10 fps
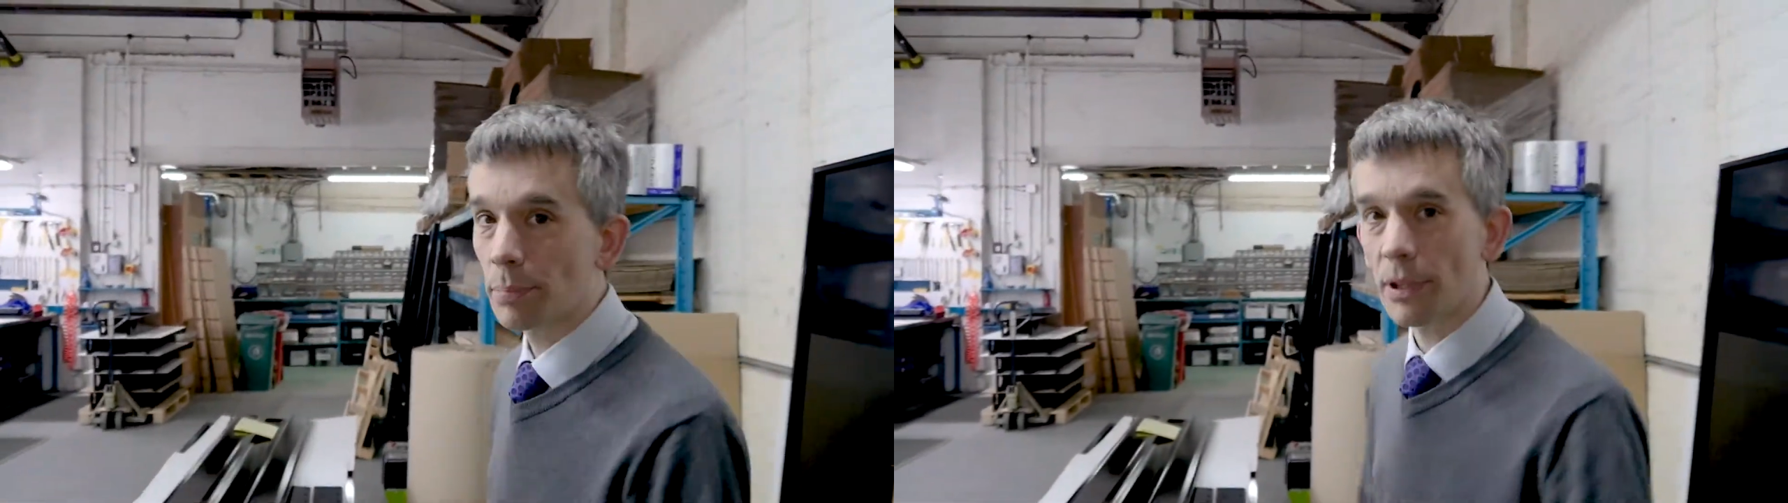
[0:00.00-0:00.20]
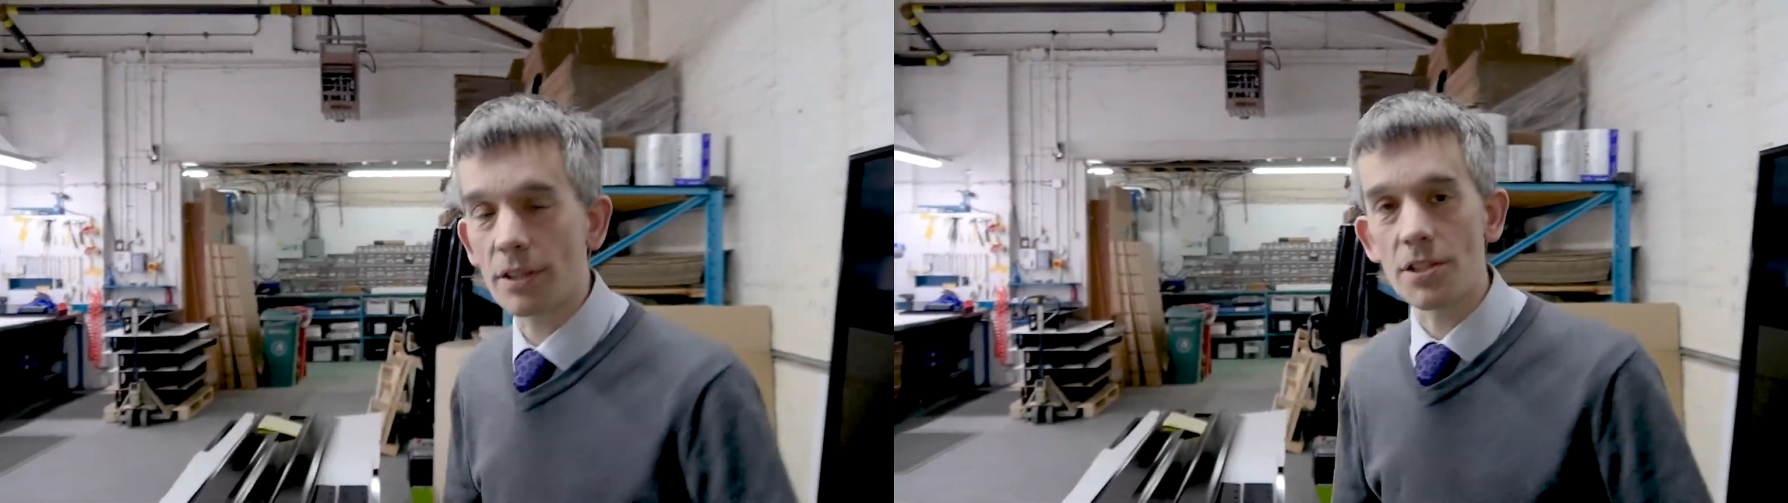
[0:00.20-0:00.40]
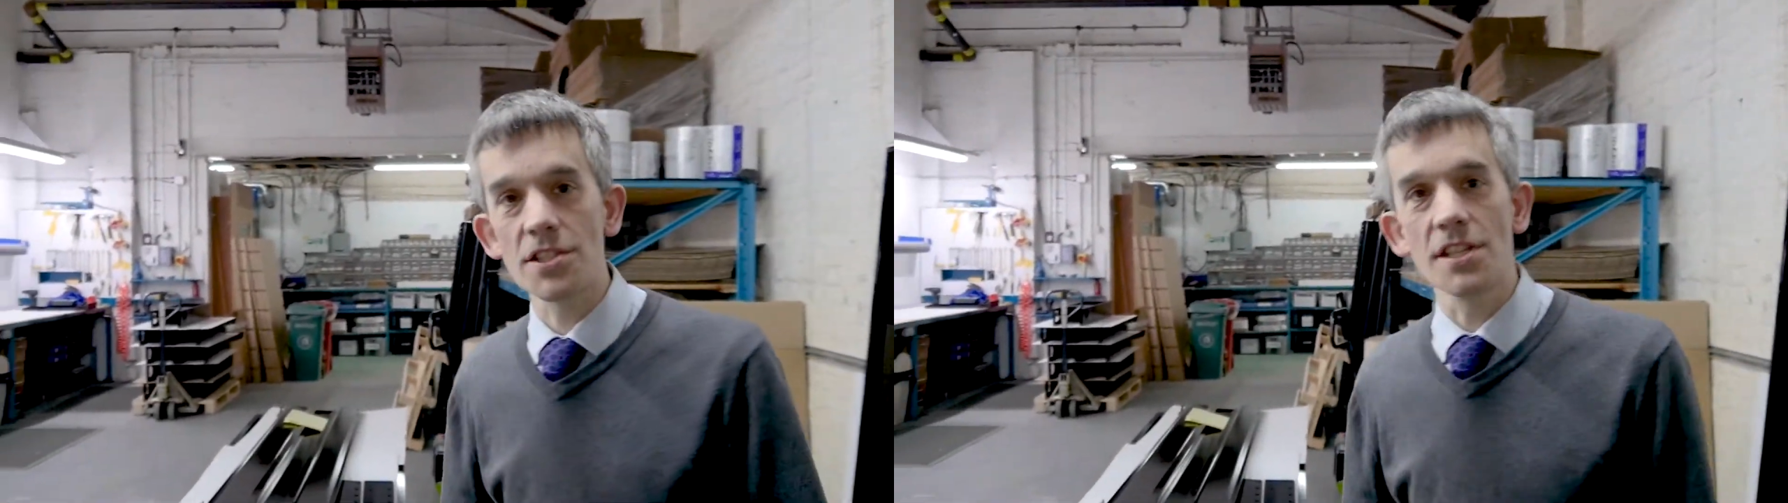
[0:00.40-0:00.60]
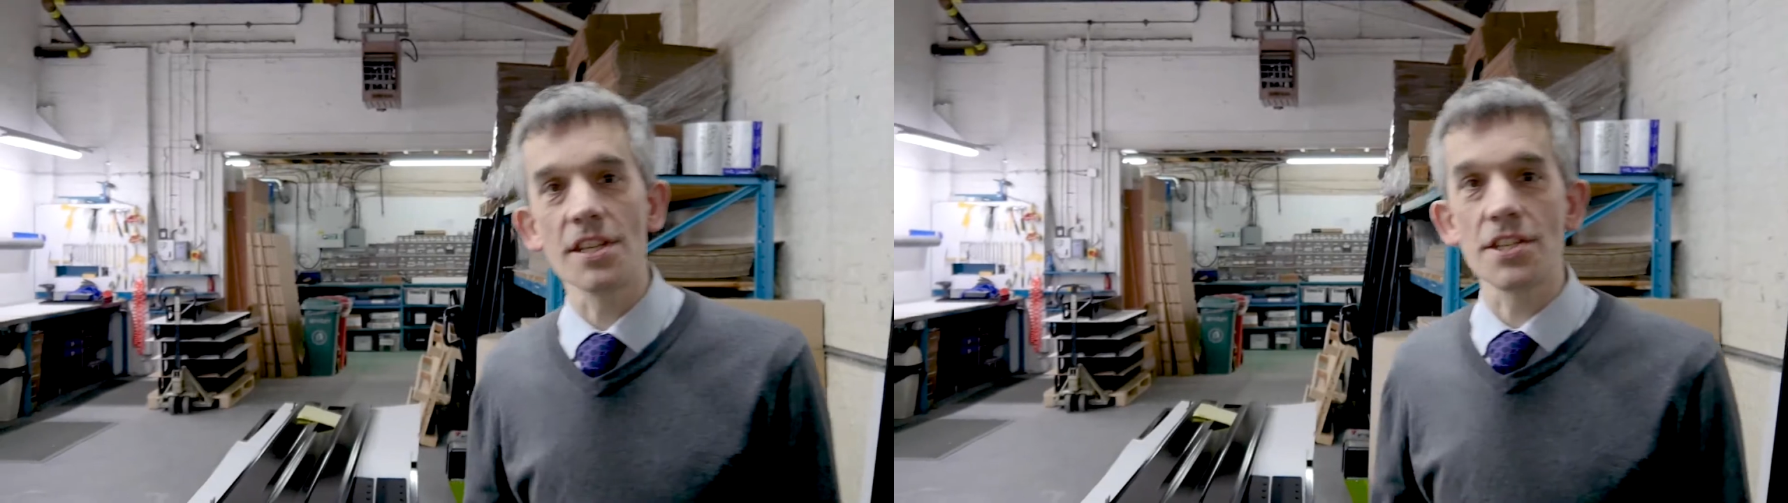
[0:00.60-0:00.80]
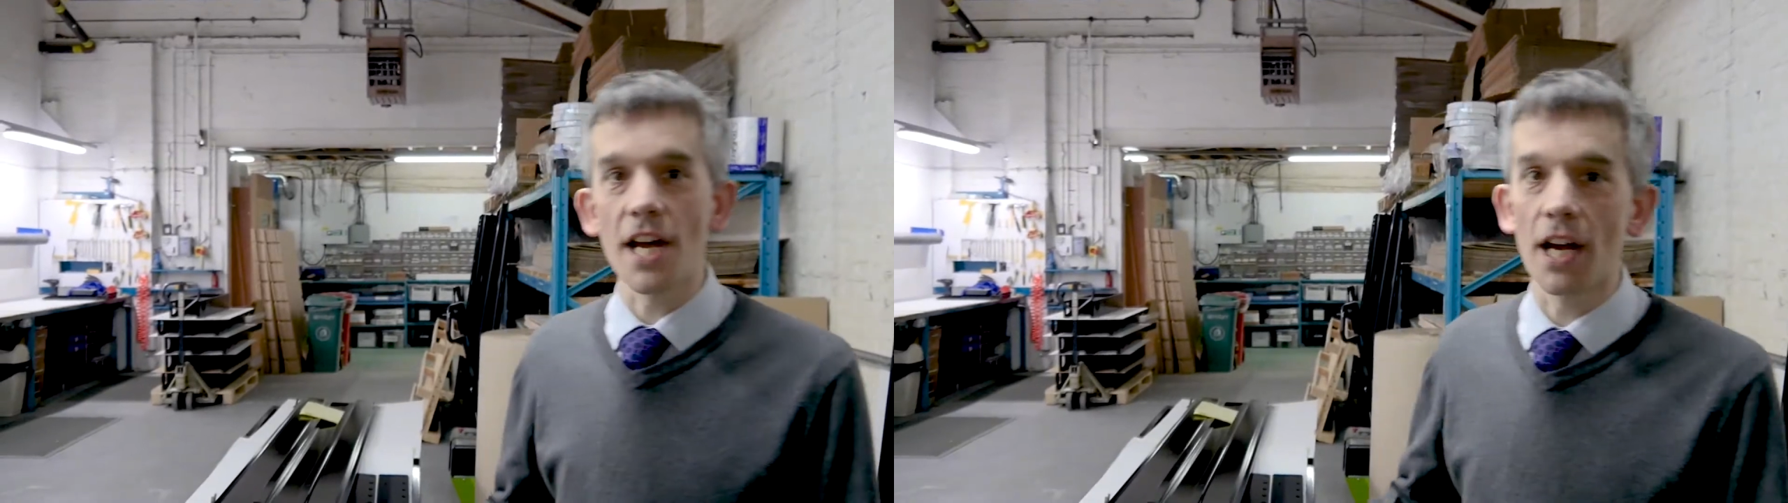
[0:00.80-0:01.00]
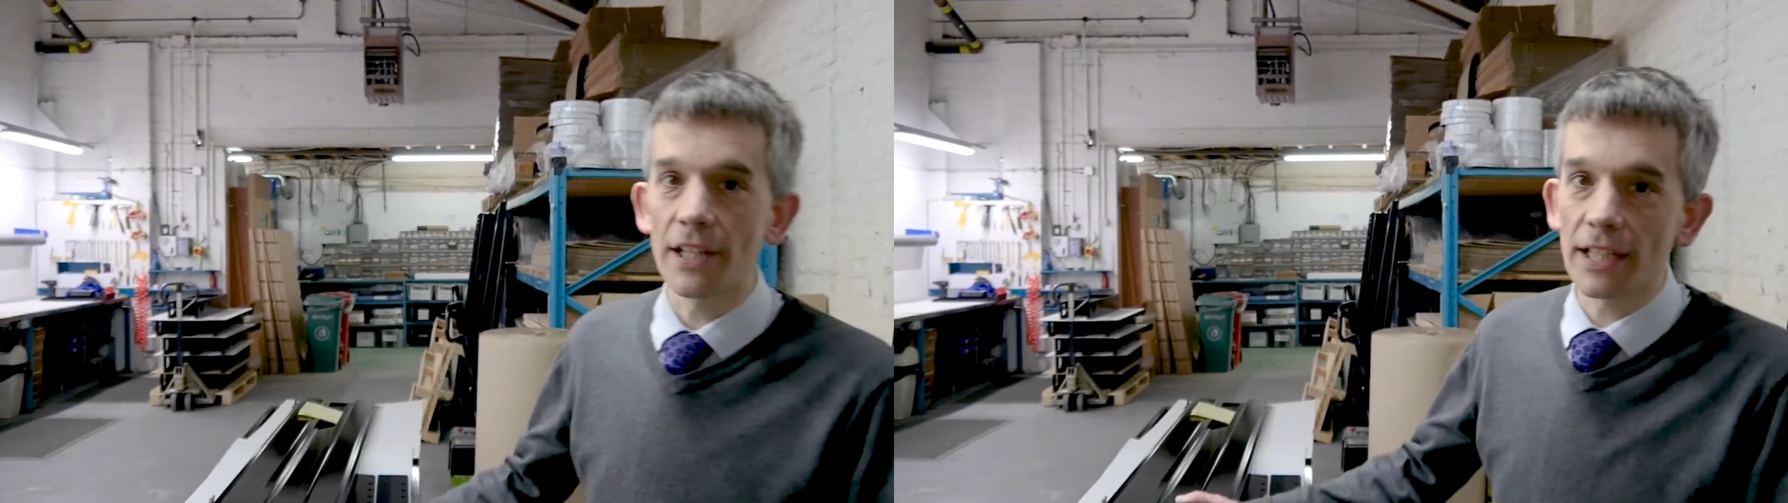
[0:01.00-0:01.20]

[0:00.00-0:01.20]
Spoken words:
products in this area,